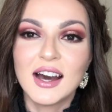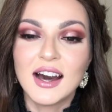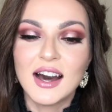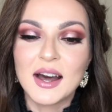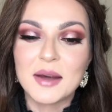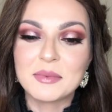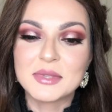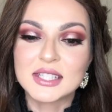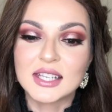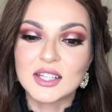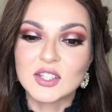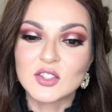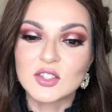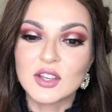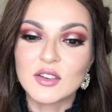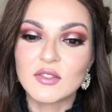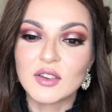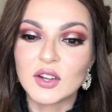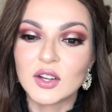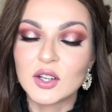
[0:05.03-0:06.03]
It's
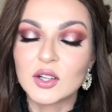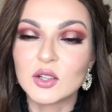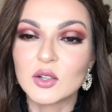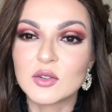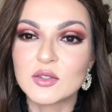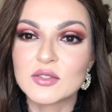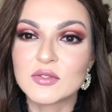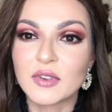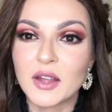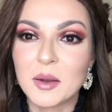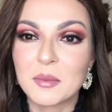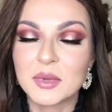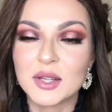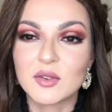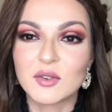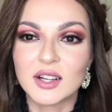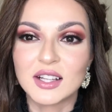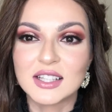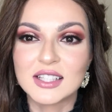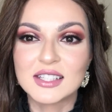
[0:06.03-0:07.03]
actually a very close family
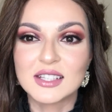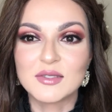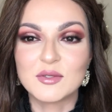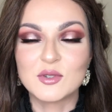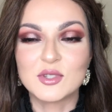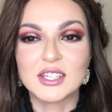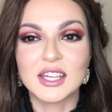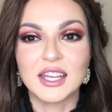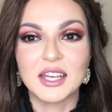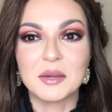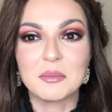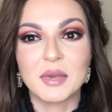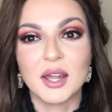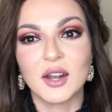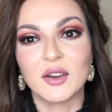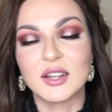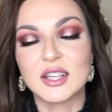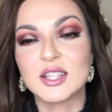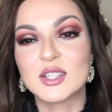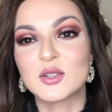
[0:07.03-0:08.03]
relative who's getting
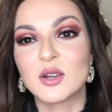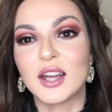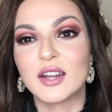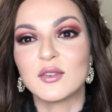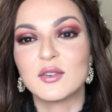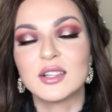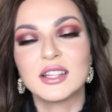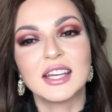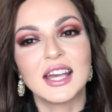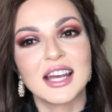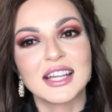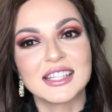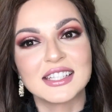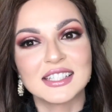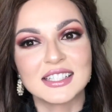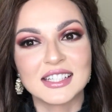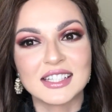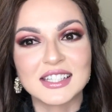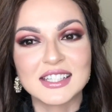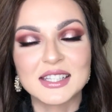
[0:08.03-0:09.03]
married, so I really had
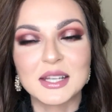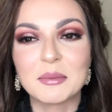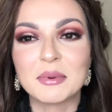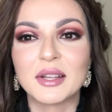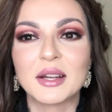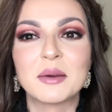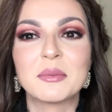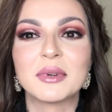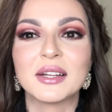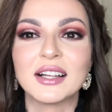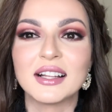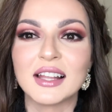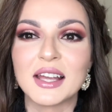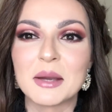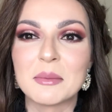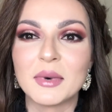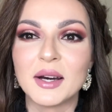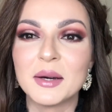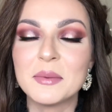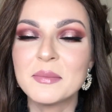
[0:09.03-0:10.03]
to step it up and
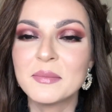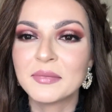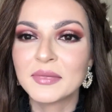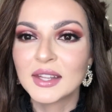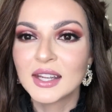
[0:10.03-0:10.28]
glam up.